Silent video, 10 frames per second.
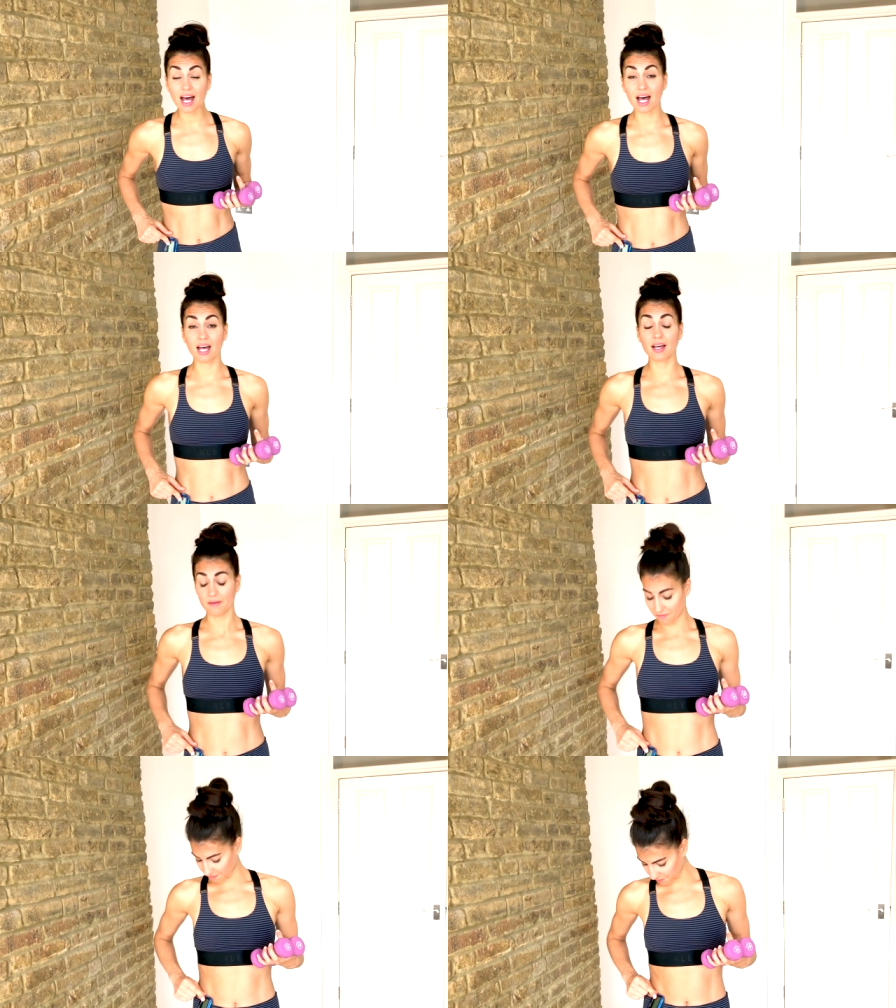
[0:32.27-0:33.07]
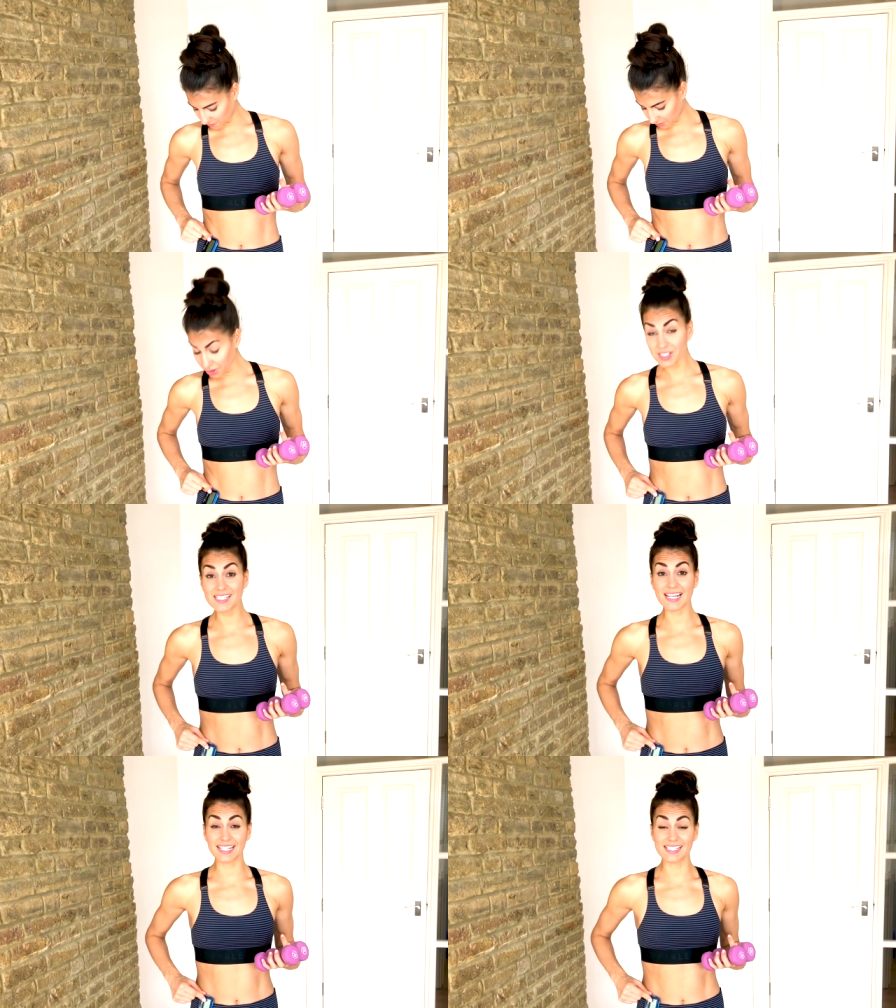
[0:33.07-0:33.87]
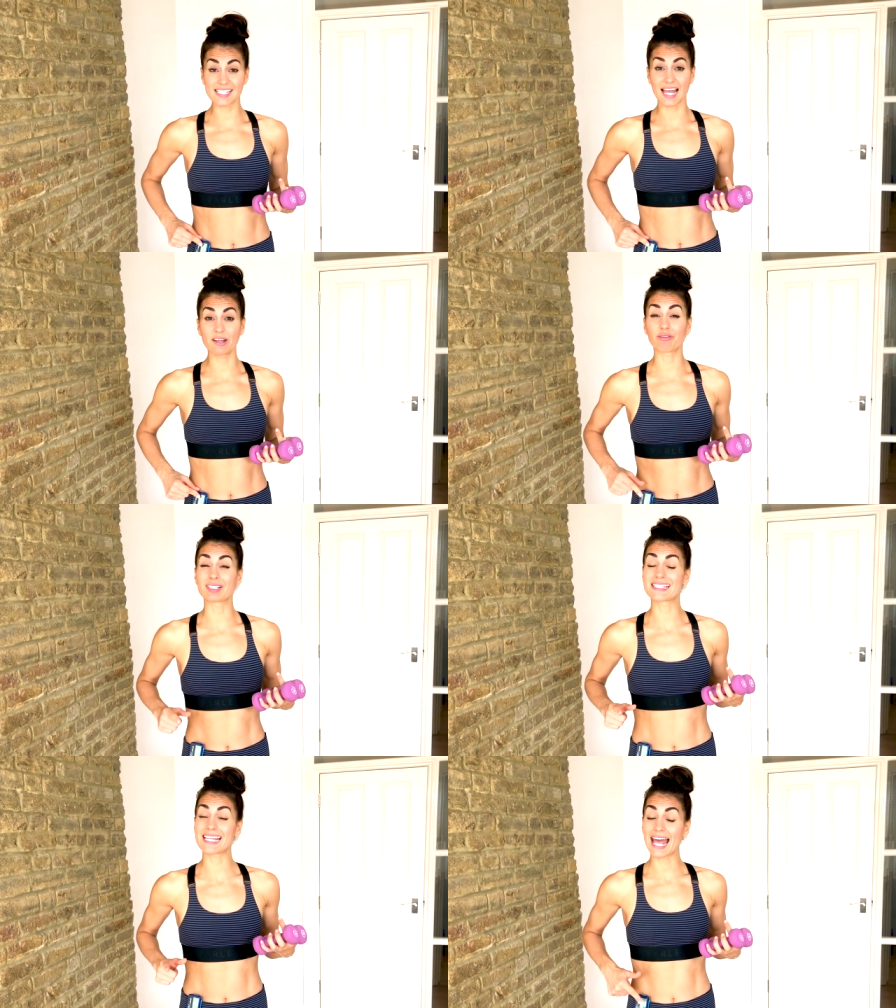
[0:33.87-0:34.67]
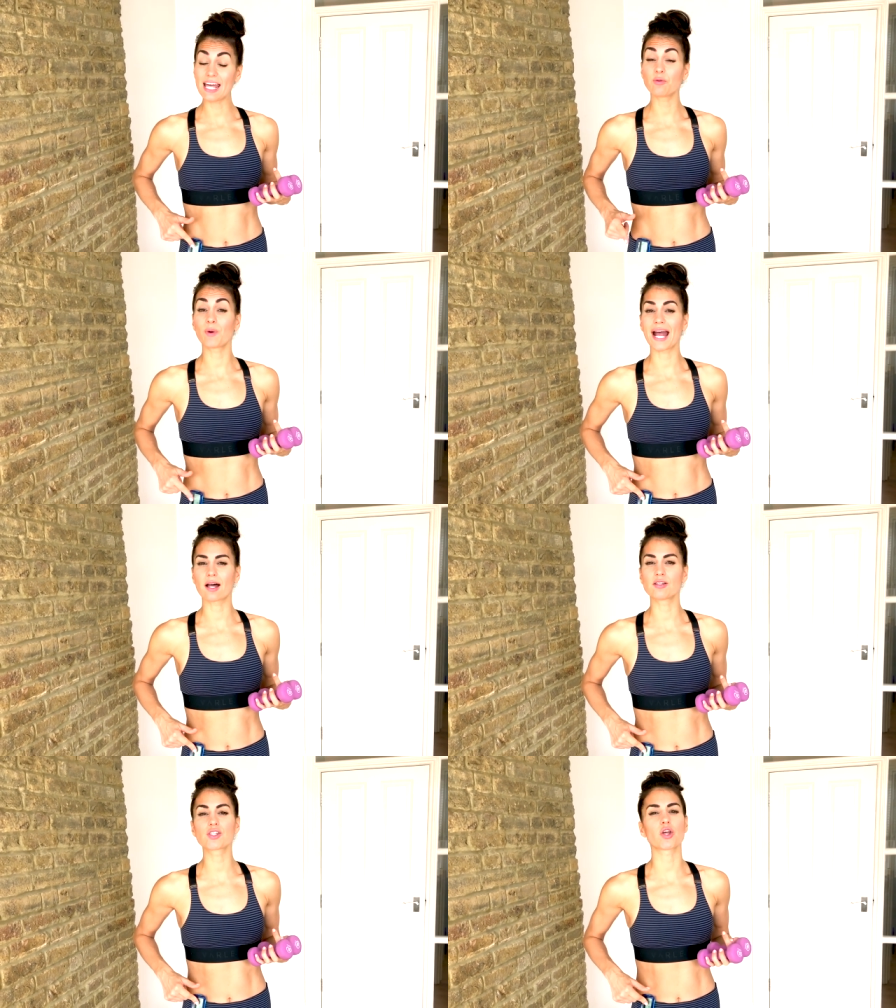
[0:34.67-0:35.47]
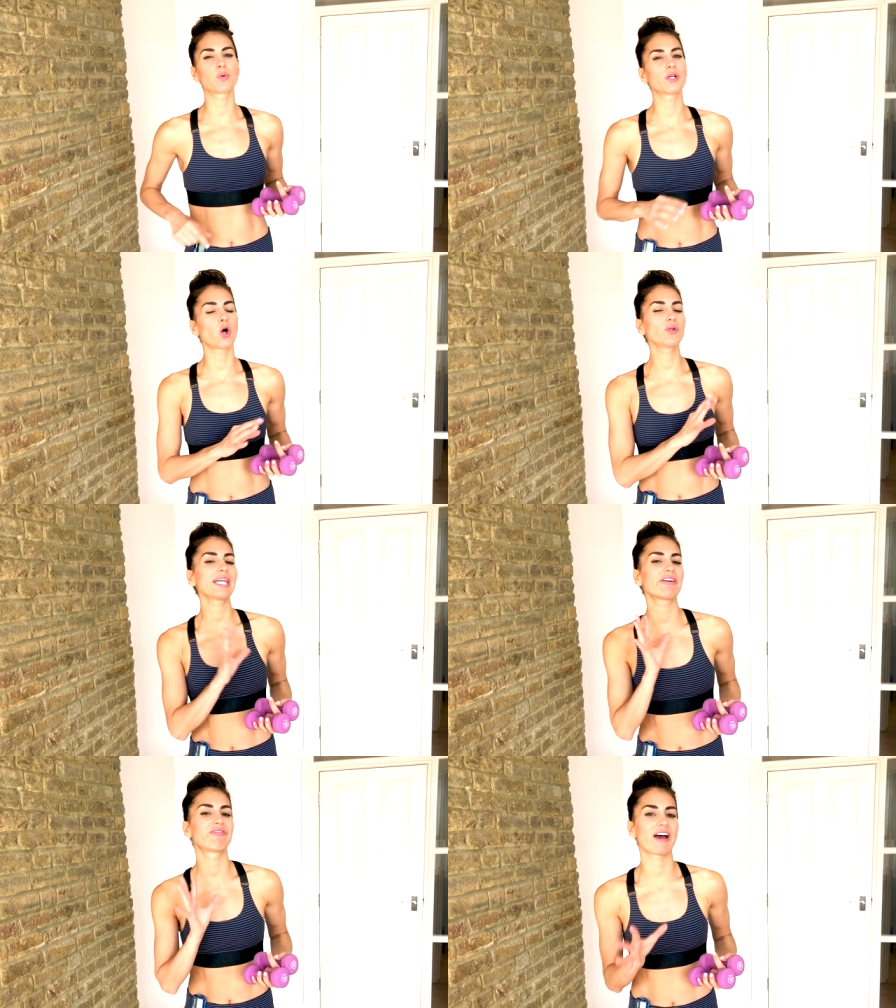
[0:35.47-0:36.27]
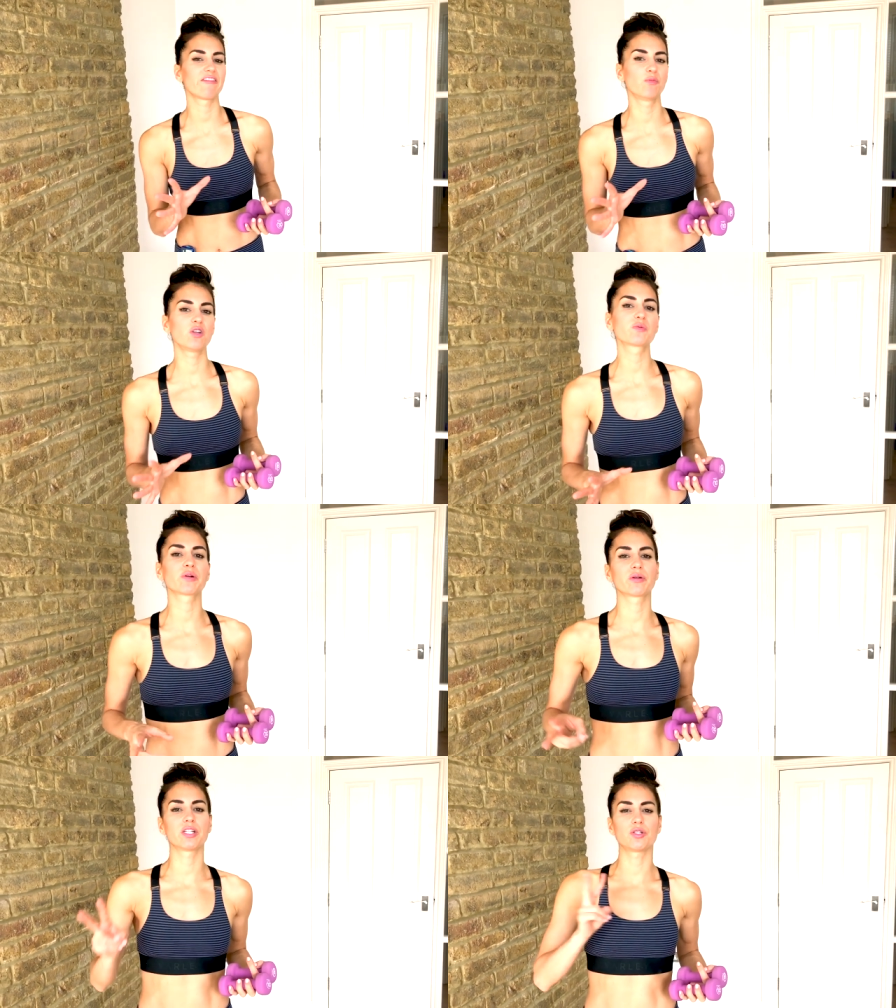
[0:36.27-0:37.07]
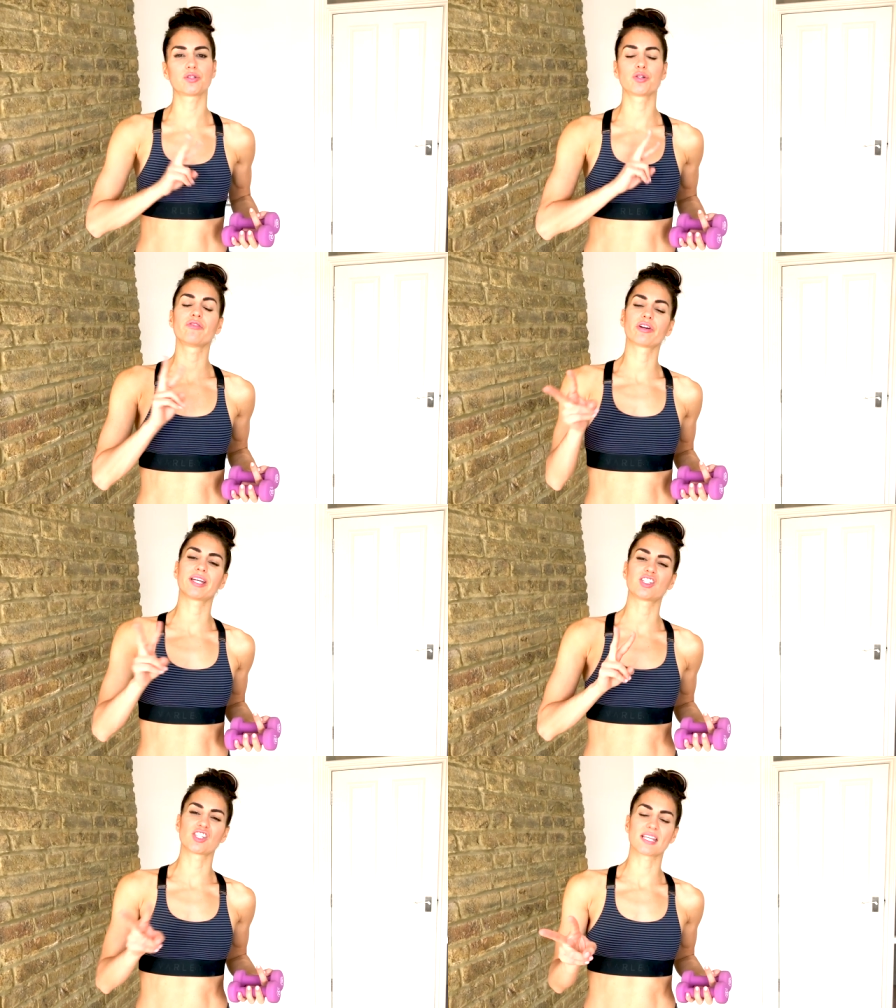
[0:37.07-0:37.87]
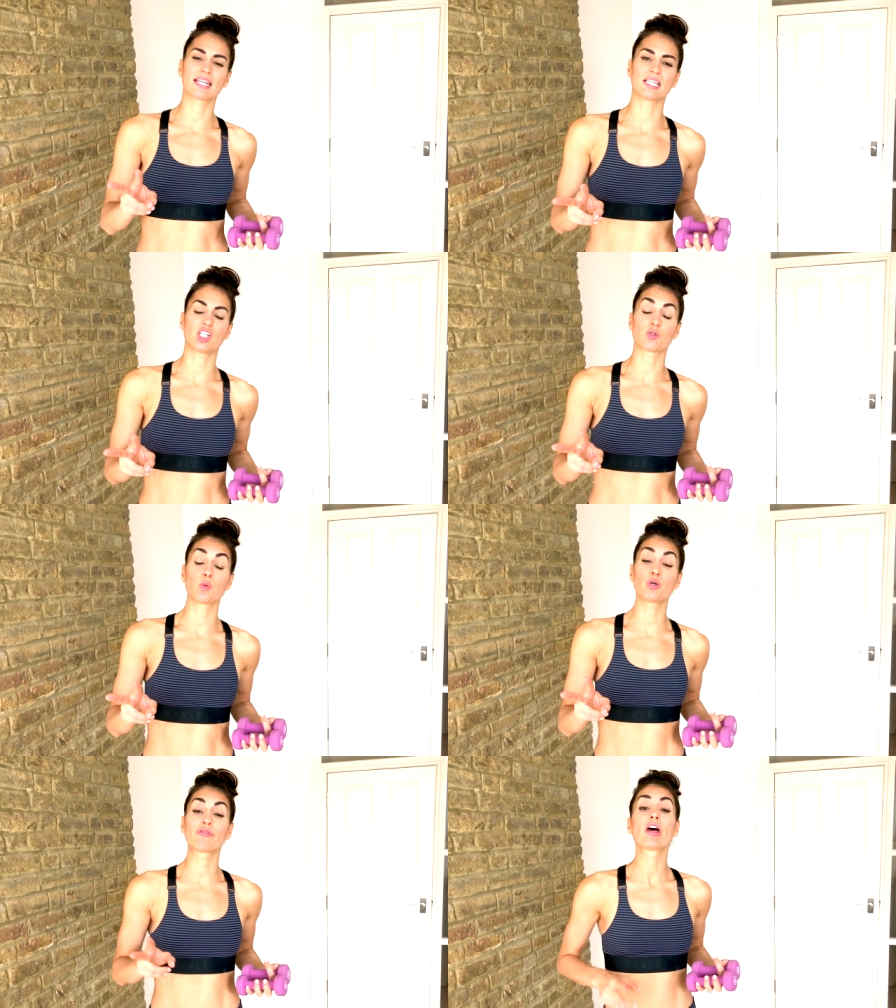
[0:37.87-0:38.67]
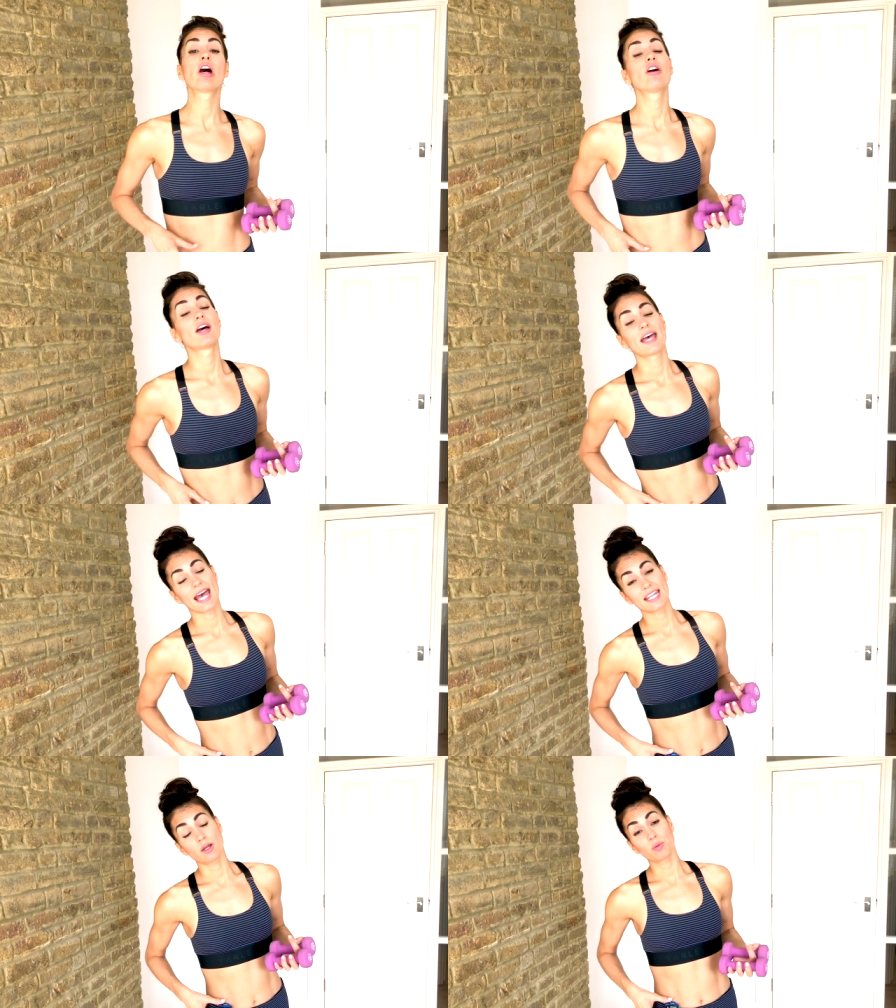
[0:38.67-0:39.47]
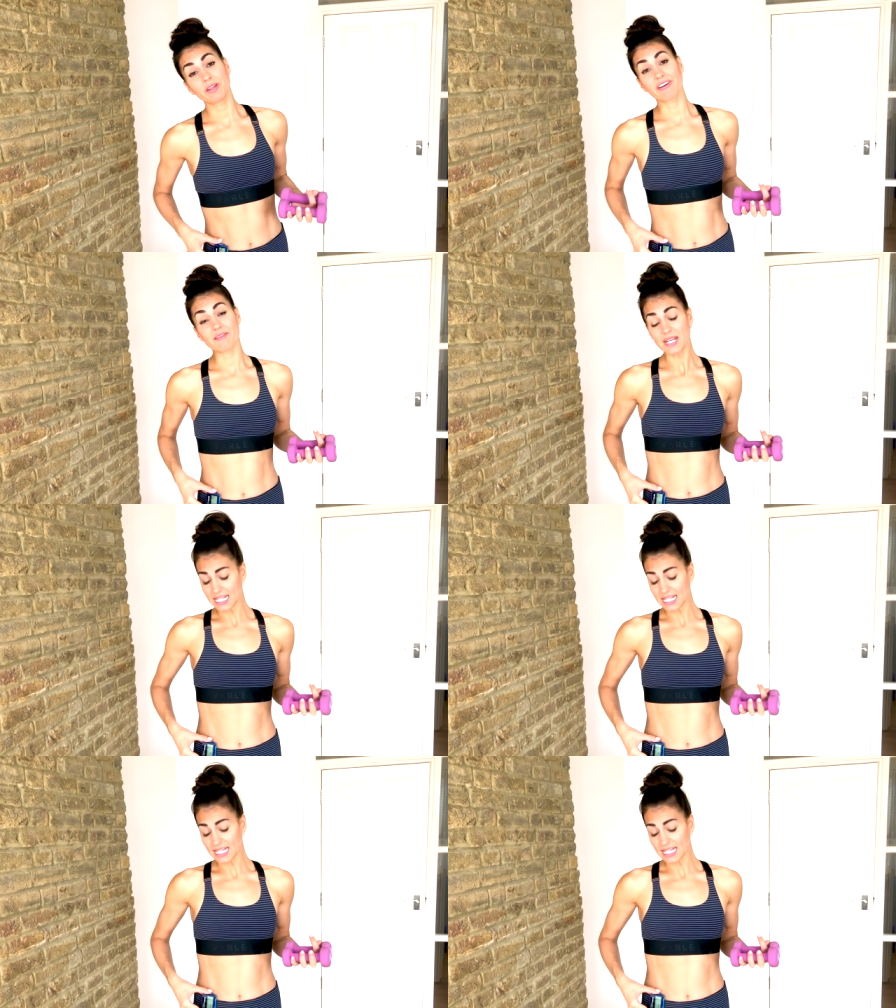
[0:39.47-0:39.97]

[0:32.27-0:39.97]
uh, thirty seconds on for ten rounds, although we only have five moves. We're going to do two variations on each move and it'll be five